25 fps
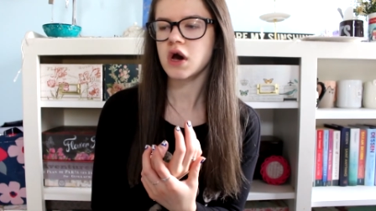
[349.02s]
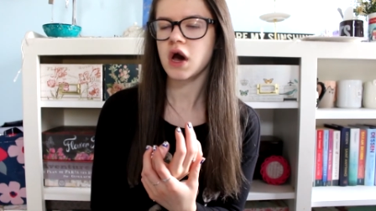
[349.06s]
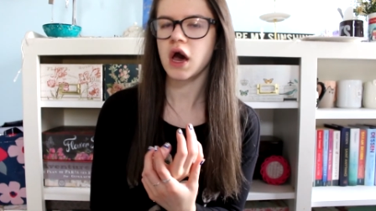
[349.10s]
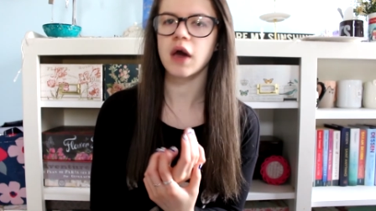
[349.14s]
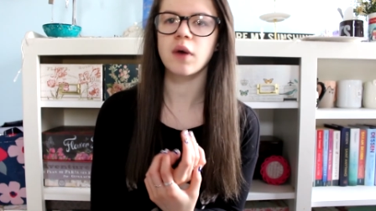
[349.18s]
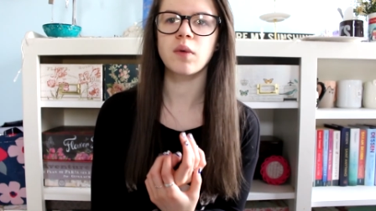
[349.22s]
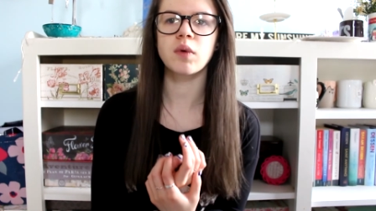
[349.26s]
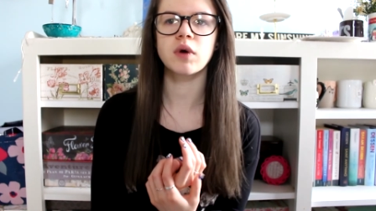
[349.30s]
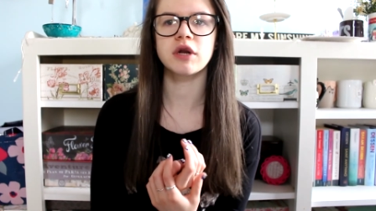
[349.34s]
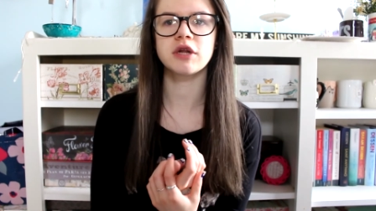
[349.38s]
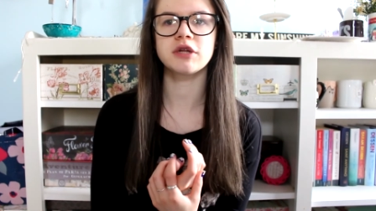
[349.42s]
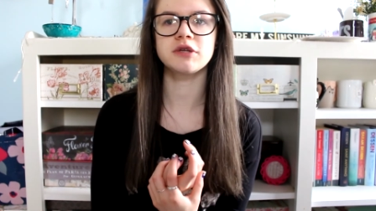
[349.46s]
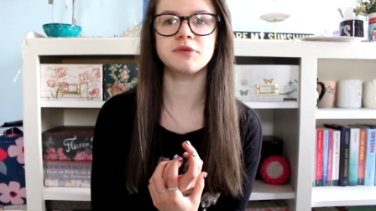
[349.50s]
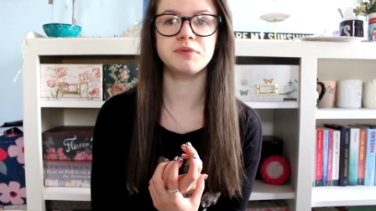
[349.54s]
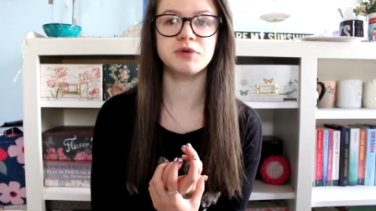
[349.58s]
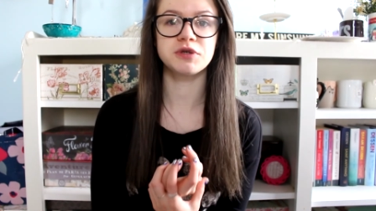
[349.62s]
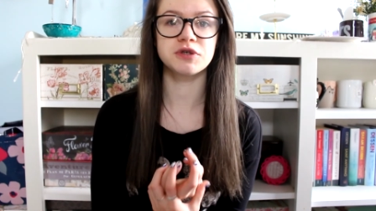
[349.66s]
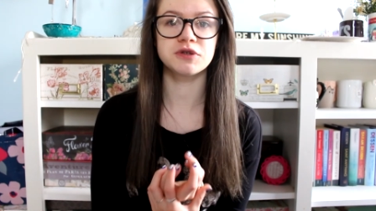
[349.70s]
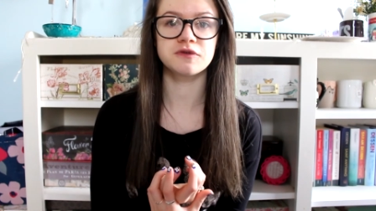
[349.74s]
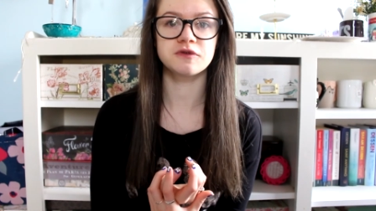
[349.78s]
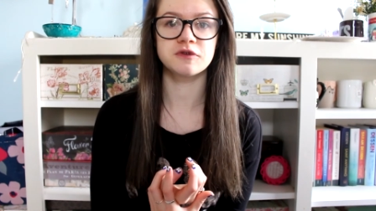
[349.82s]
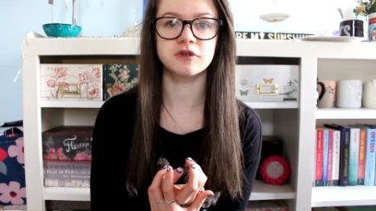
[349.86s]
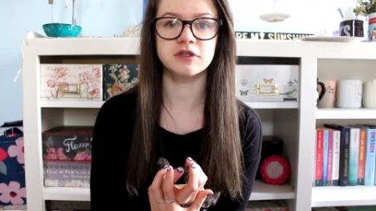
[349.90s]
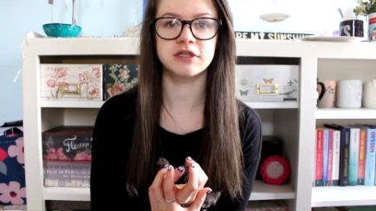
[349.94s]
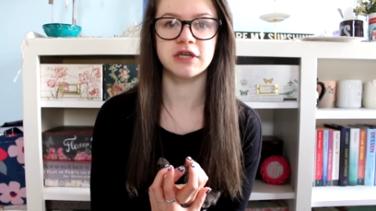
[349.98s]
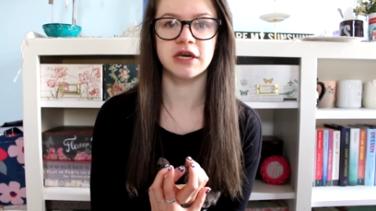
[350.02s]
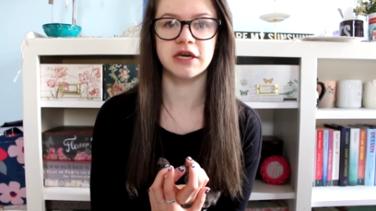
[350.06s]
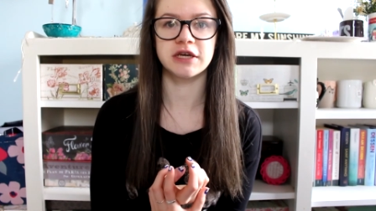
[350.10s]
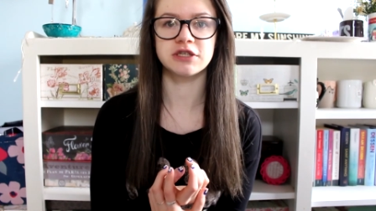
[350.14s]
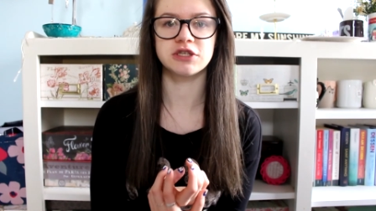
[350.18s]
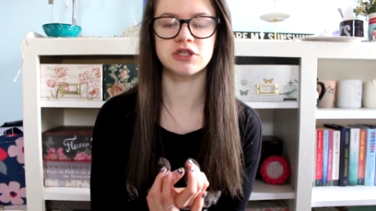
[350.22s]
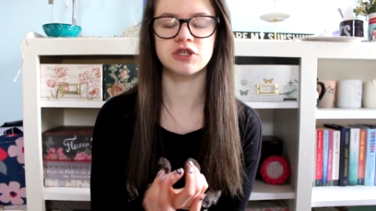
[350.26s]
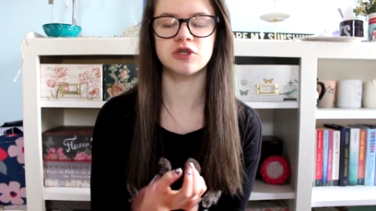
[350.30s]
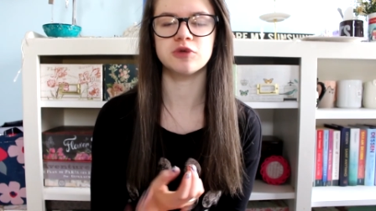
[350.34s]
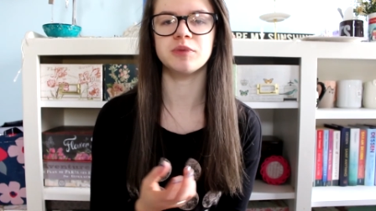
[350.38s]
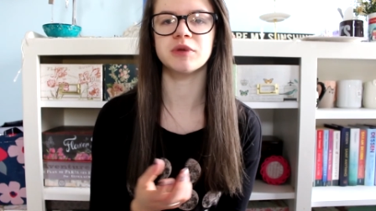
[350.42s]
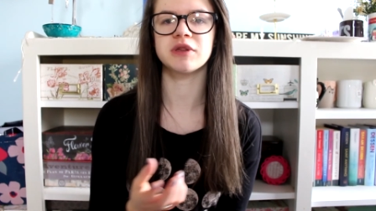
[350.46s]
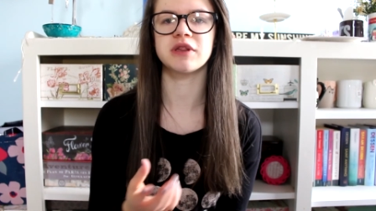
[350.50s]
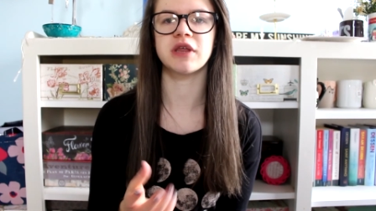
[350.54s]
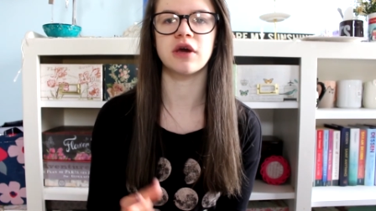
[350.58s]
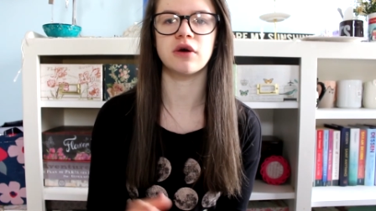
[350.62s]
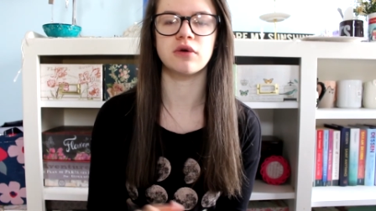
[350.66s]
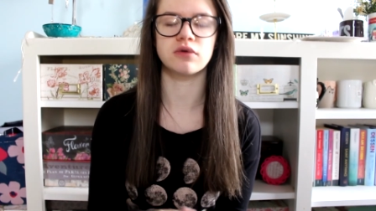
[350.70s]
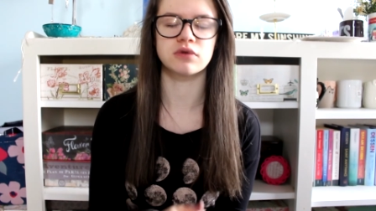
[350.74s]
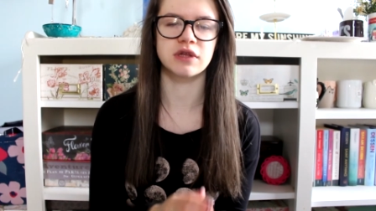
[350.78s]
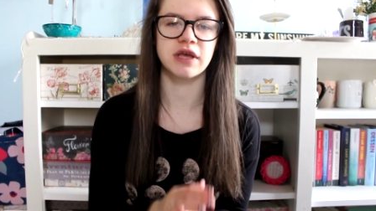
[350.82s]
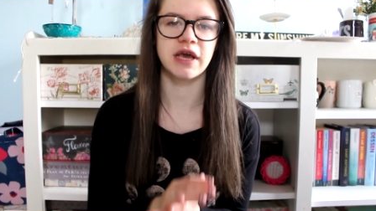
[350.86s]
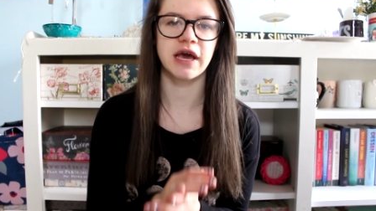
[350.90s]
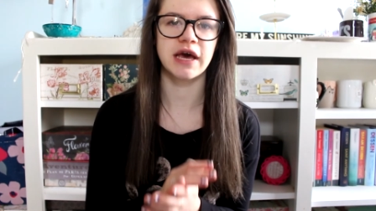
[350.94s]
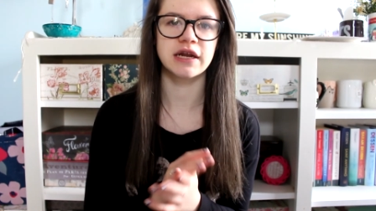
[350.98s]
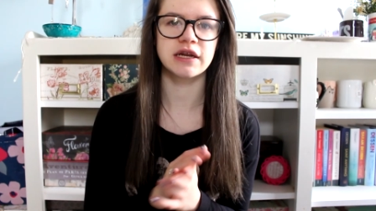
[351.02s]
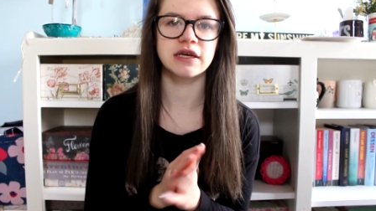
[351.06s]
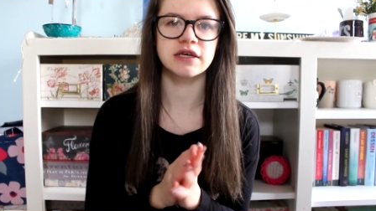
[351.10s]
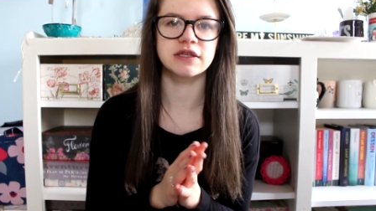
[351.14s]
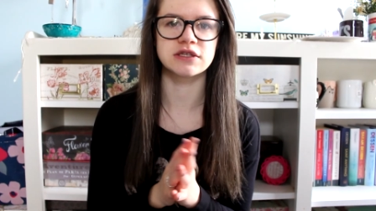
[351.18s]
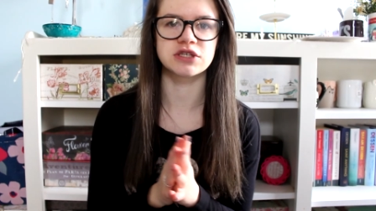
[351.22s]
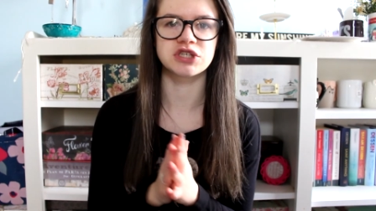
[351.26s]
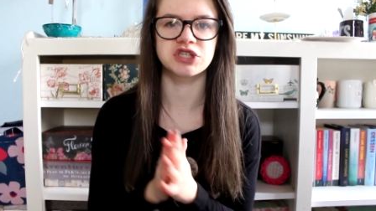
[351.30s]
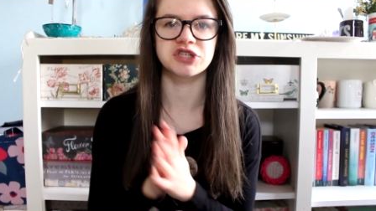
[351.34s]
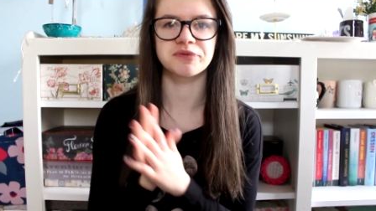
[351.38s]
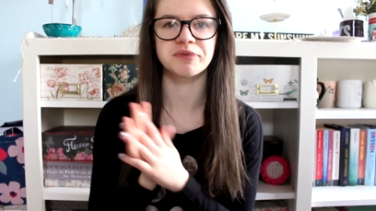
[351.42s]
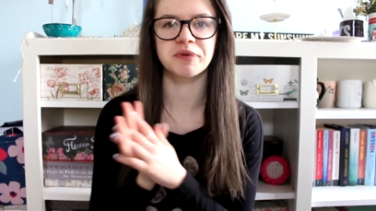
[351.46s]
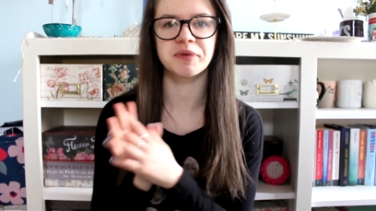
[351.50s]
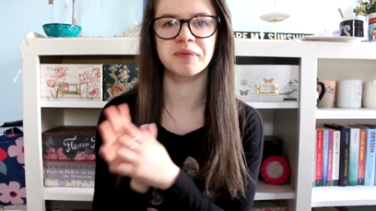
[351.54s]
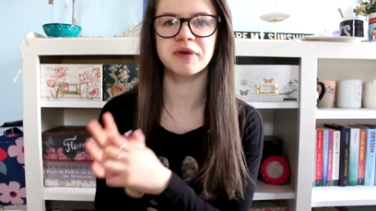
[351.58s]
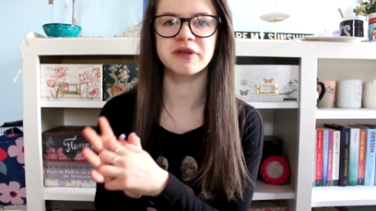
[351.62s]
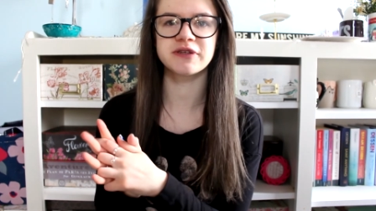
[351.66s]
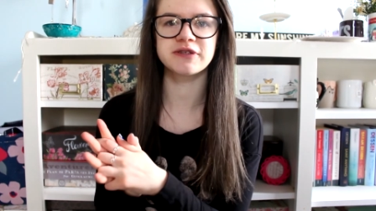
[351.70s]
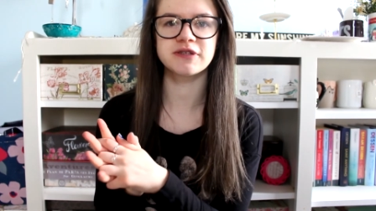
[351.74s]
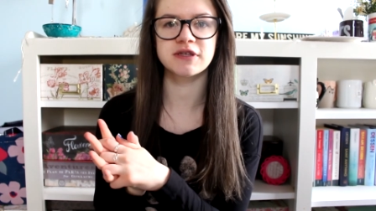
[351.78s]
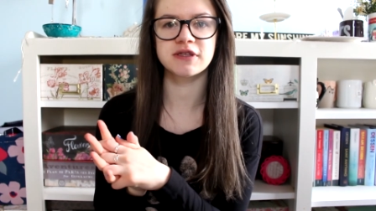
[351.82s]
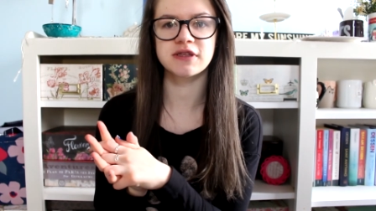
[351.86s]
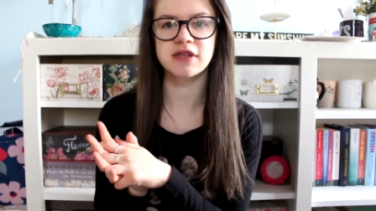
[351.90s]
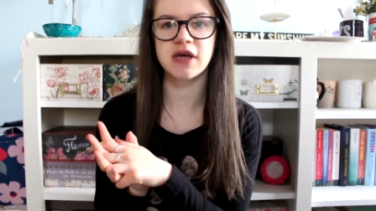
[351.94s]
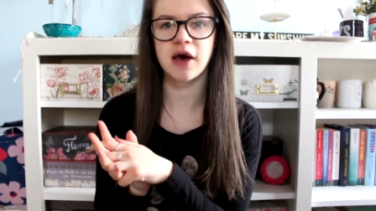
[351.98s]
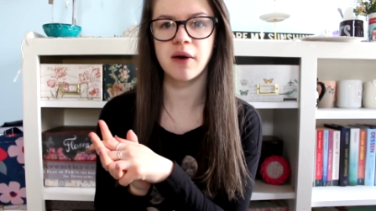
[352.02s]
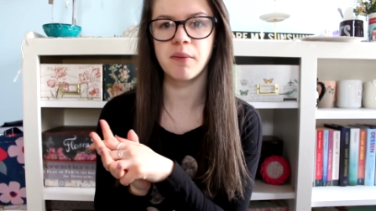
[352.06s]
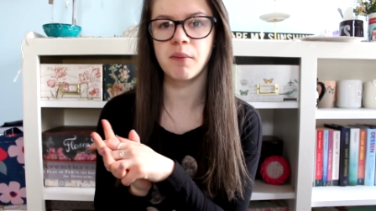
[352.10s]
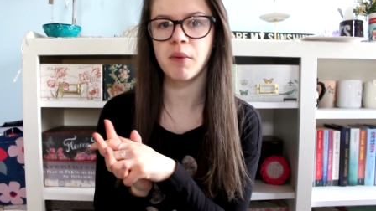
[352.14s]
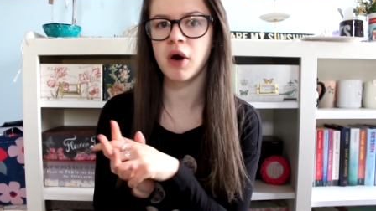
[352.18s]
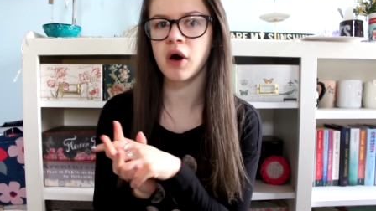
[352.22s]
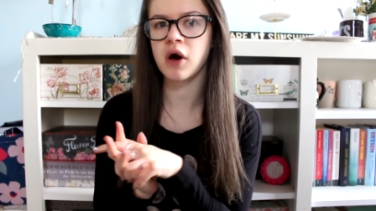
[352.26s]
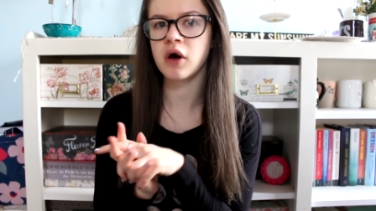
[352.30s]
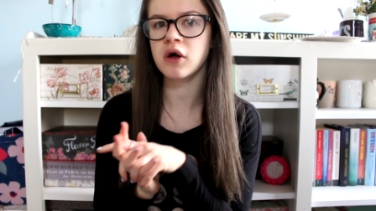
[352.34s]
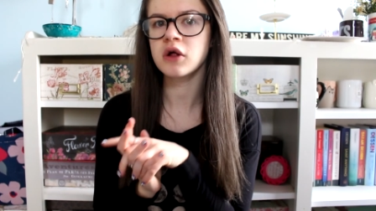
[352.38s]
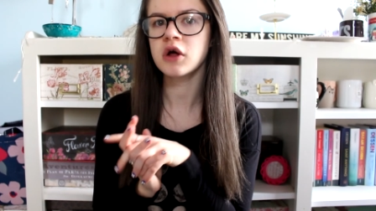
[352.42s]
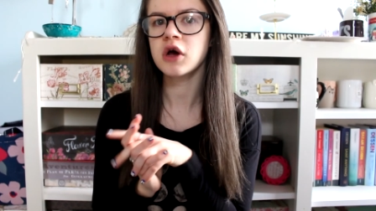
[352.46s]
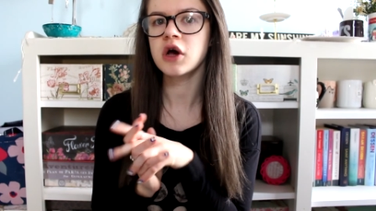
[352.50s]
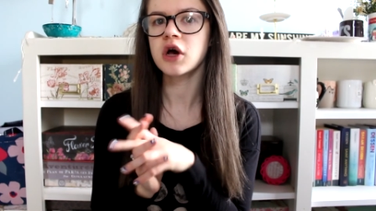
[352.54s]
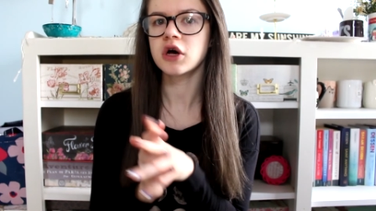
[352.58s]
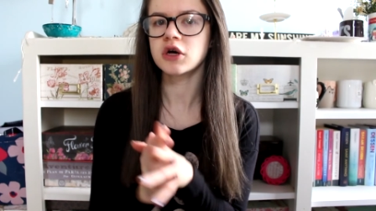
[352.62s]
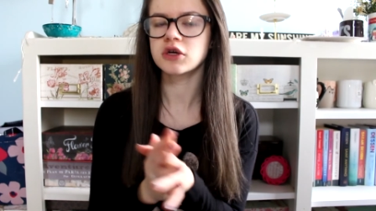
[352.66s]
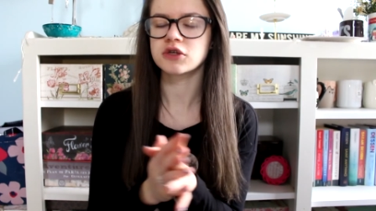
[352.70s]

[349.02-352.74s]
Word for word: I wanted Beautiful Day too, but they only had it in the Shimmer Mist at that mall.